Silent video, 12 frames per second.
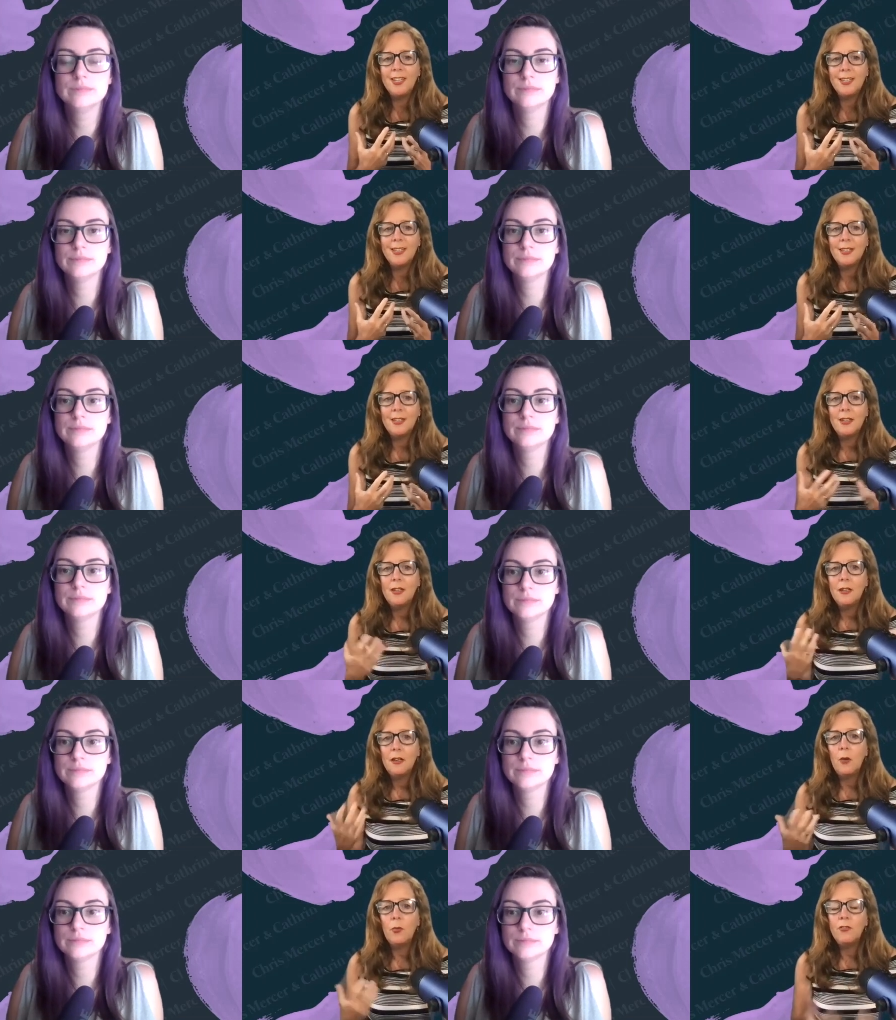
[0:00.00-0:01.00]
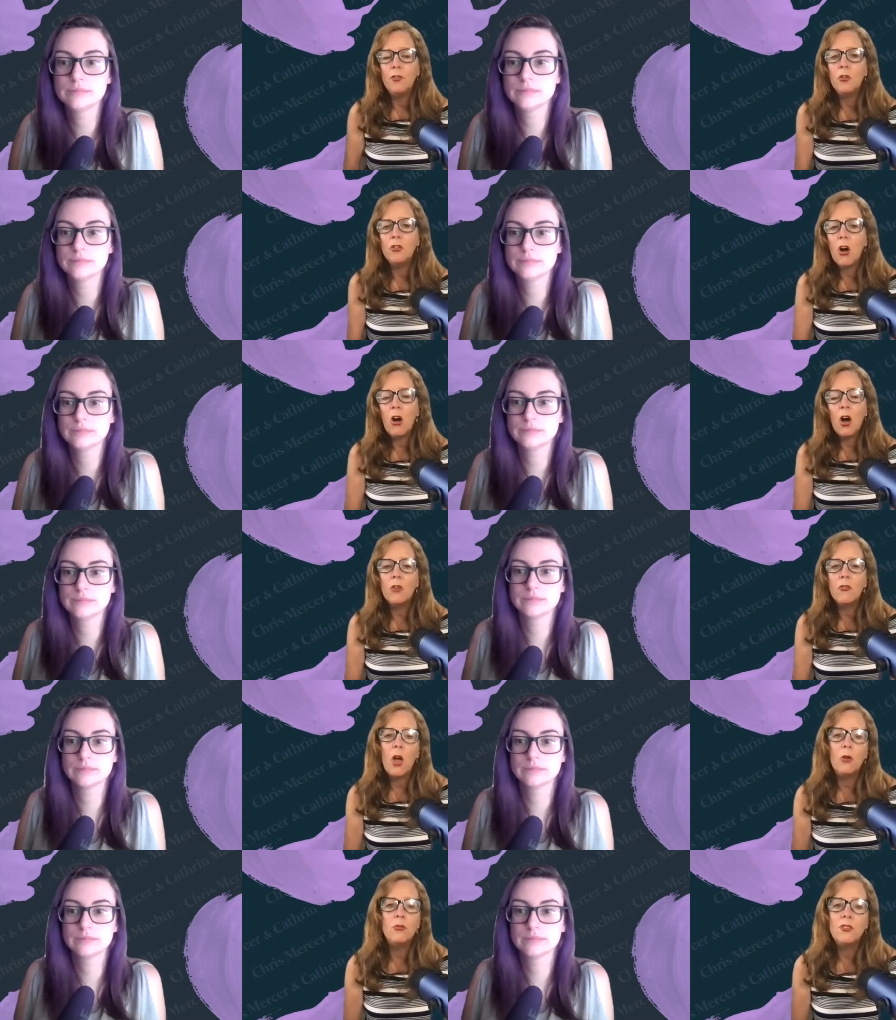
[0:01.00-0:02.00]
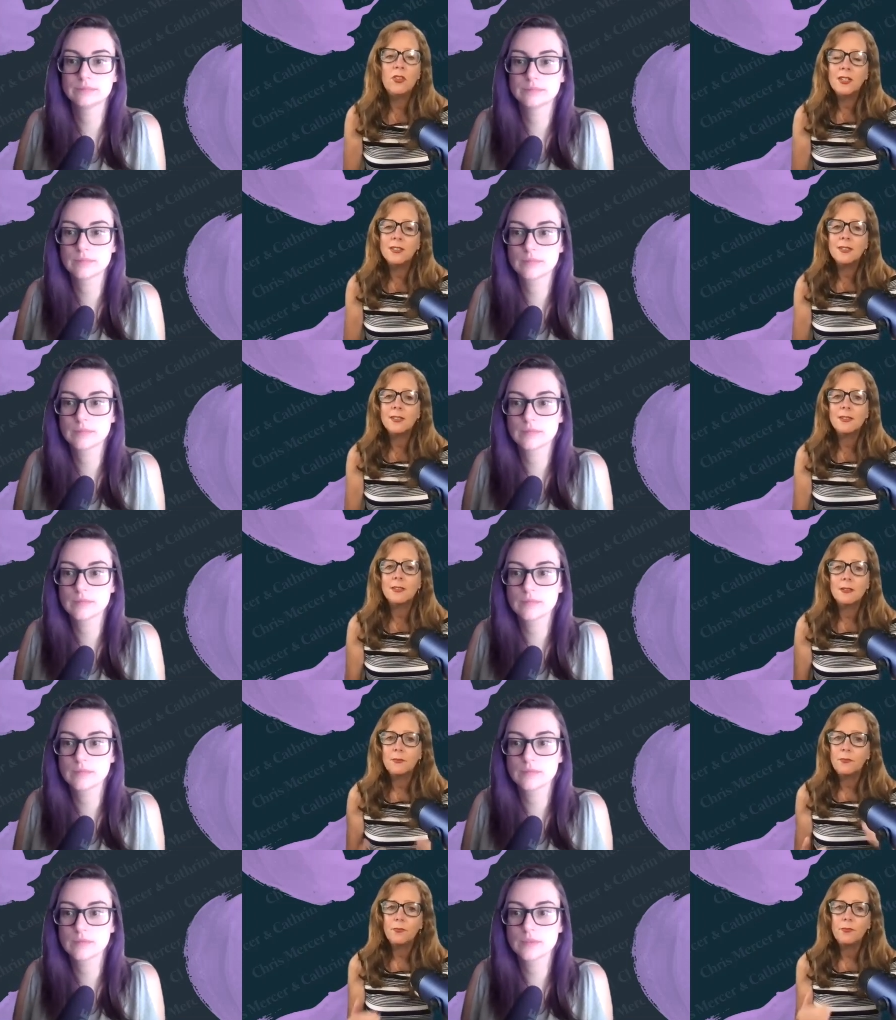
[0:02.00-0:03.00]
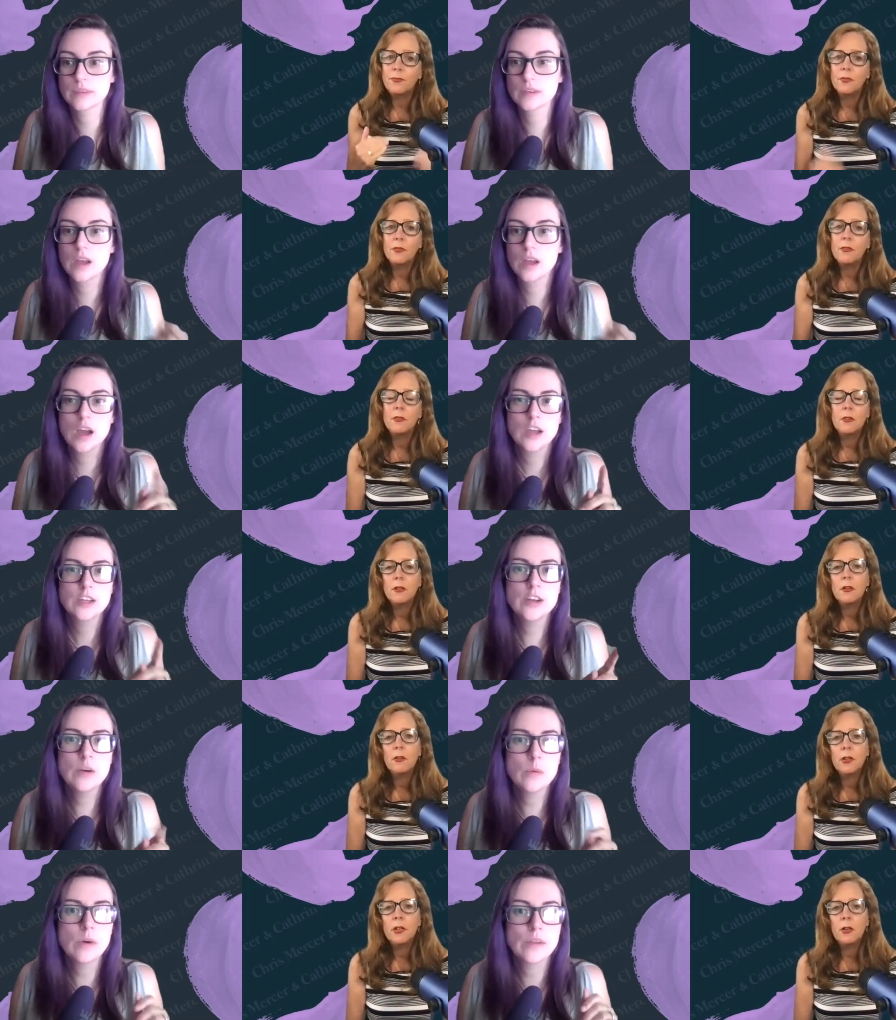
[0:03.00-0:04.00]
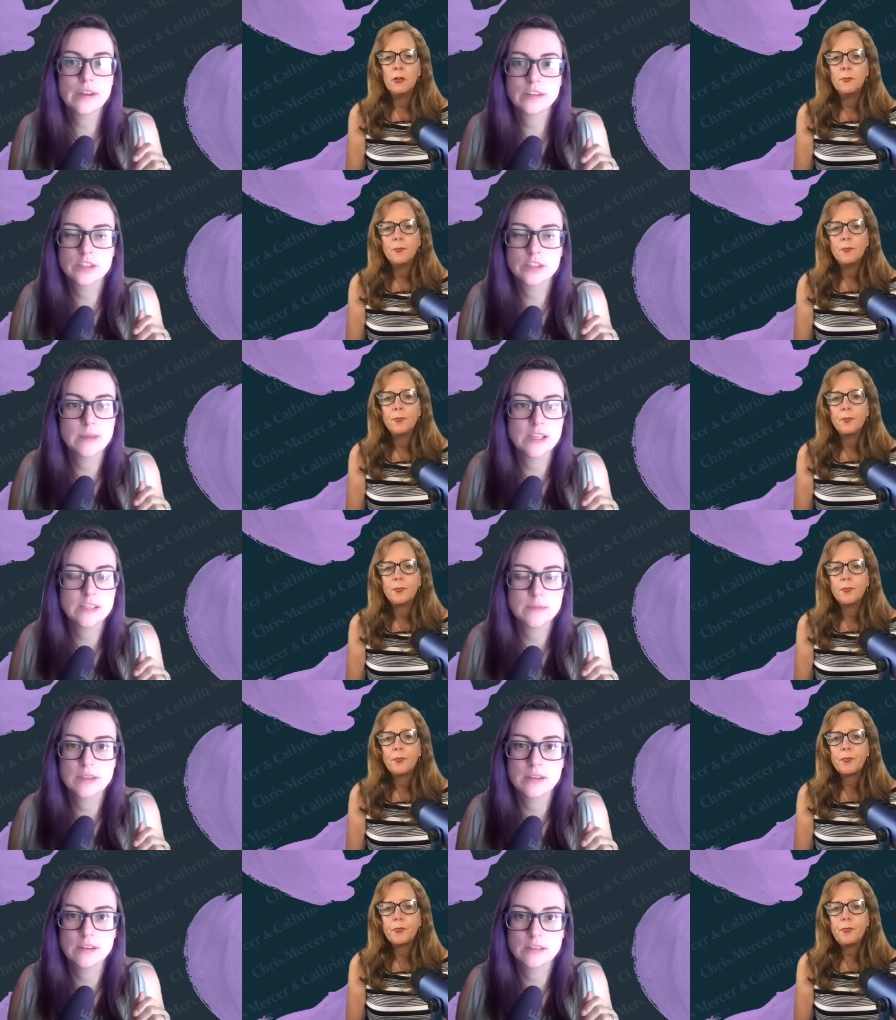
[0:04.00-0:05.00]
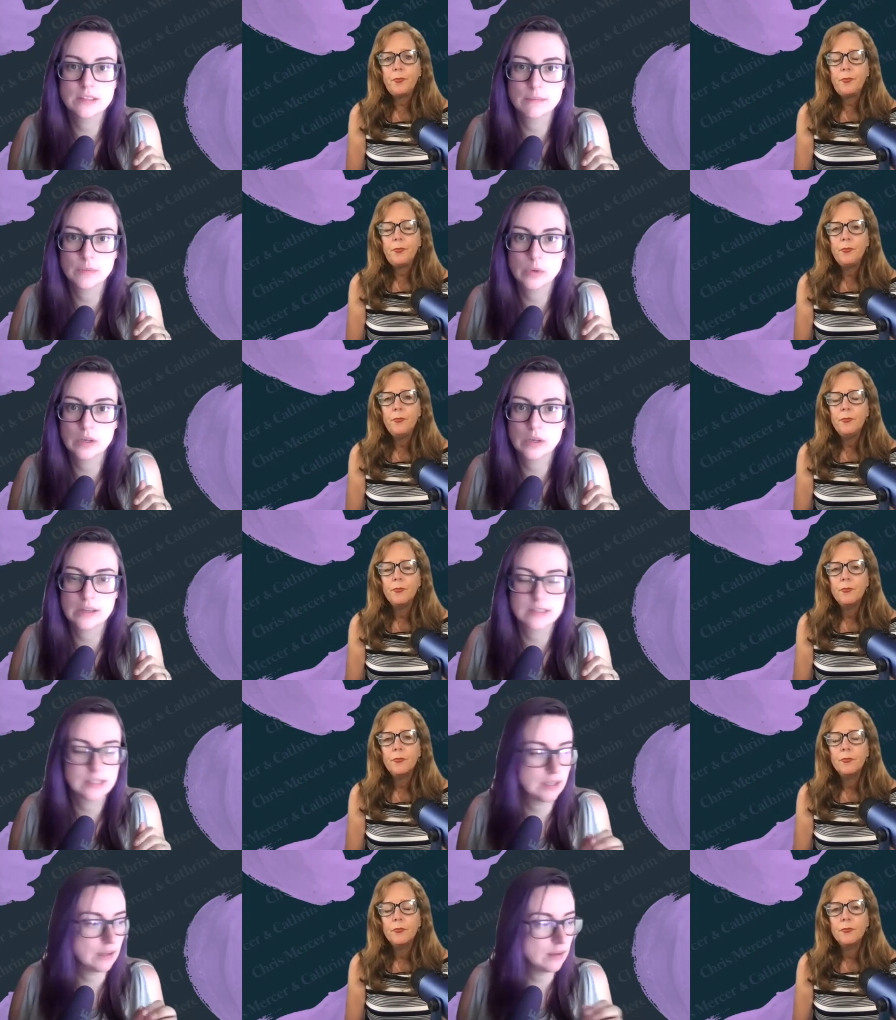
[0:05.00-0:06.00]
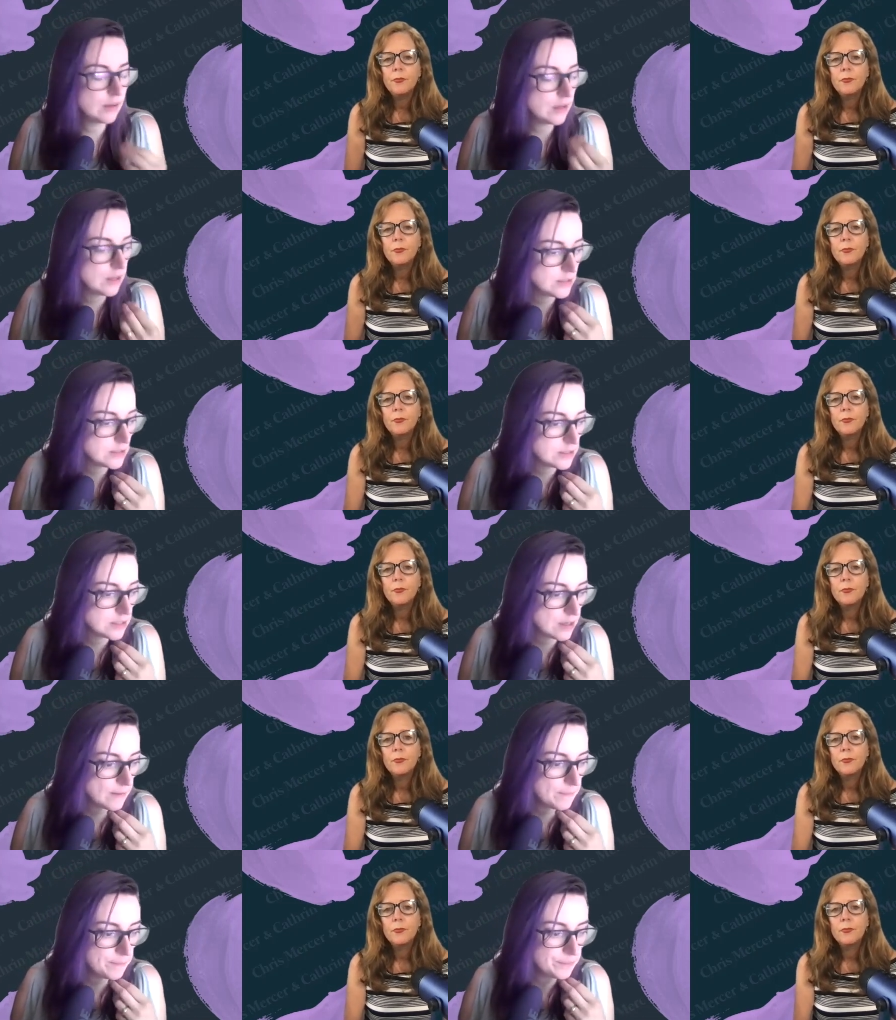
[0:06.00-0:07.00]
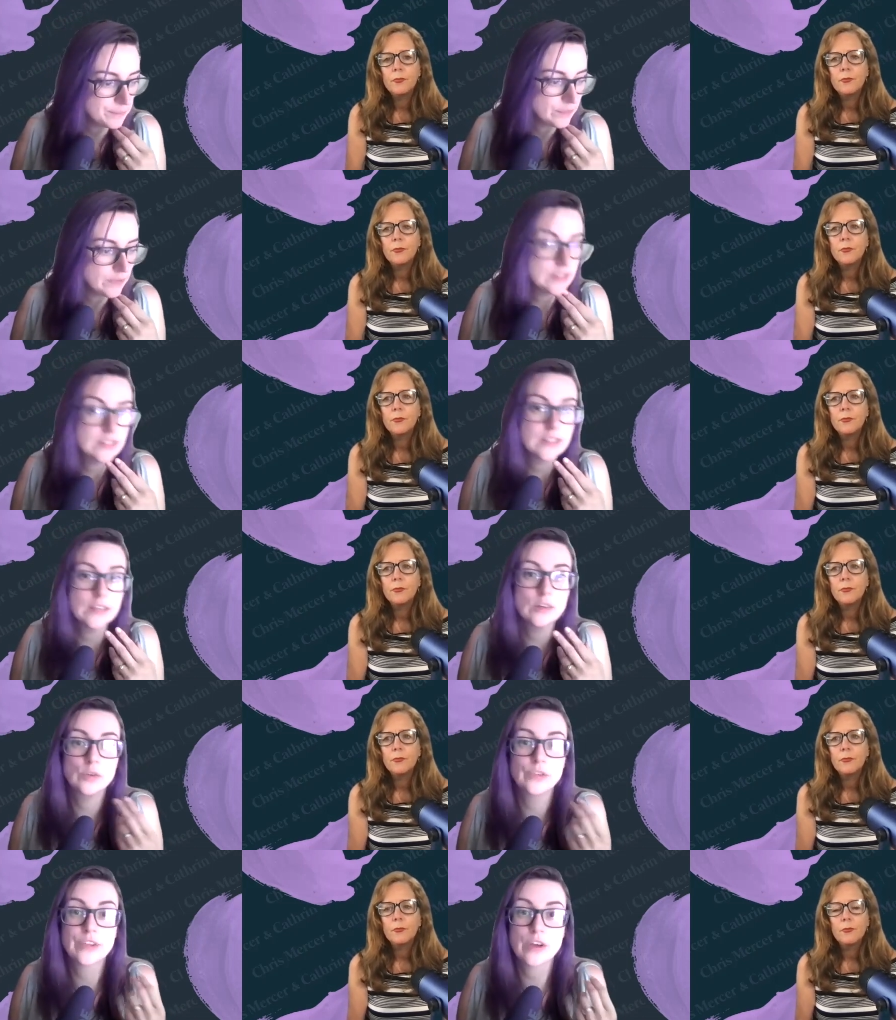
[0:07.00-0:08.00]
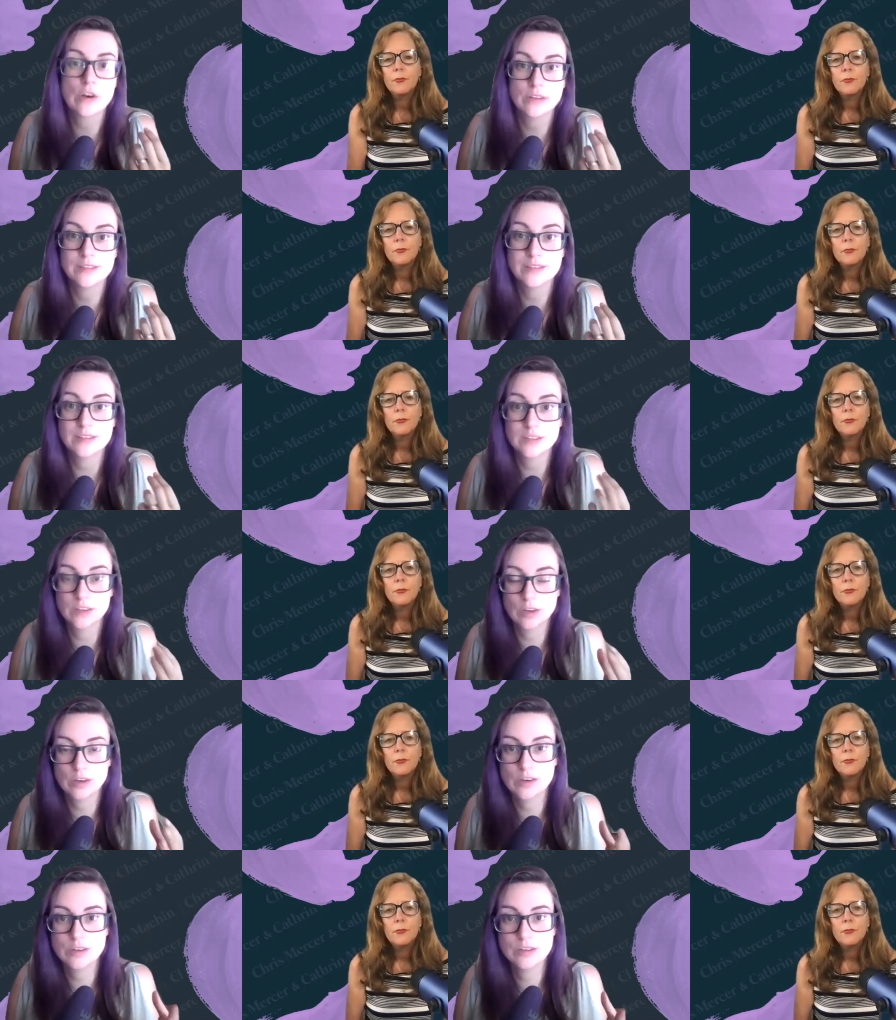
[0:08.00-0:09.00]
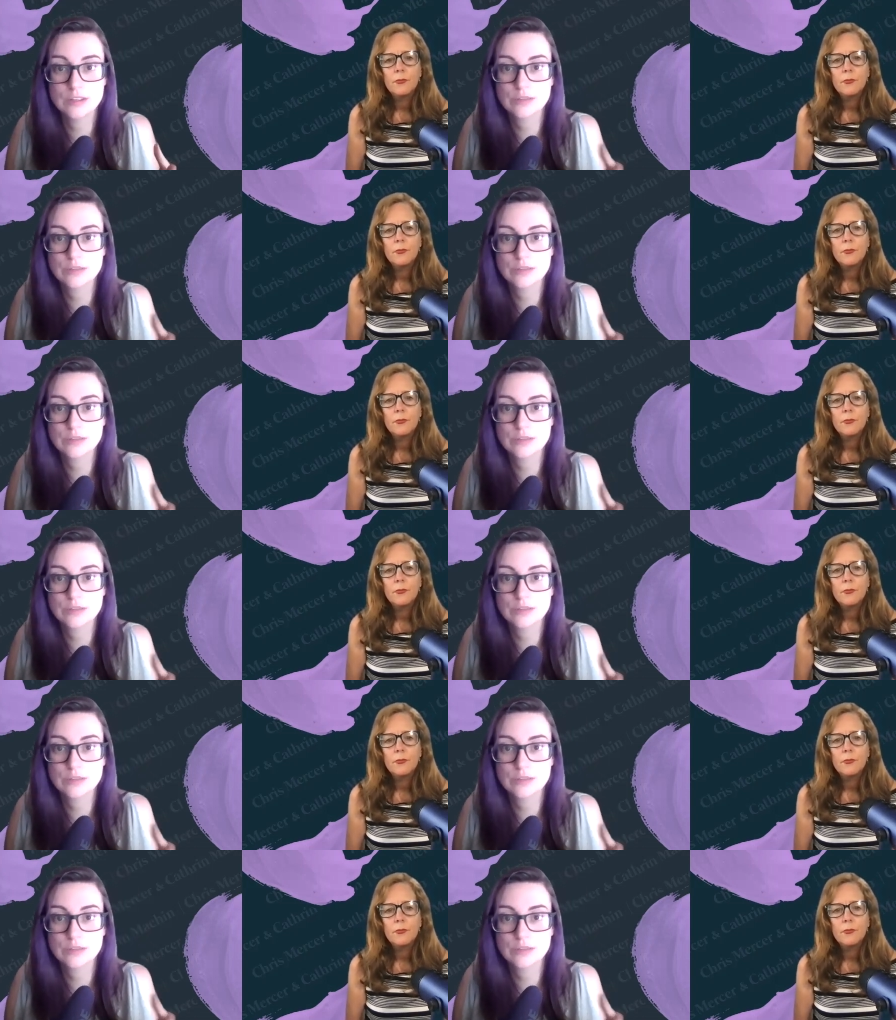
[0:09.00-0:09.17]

Speaker 1: mm. and we've all got our own things.
Speaker 2: You know what? And that just makes me think of some one last thing is um this thing called the artist curse,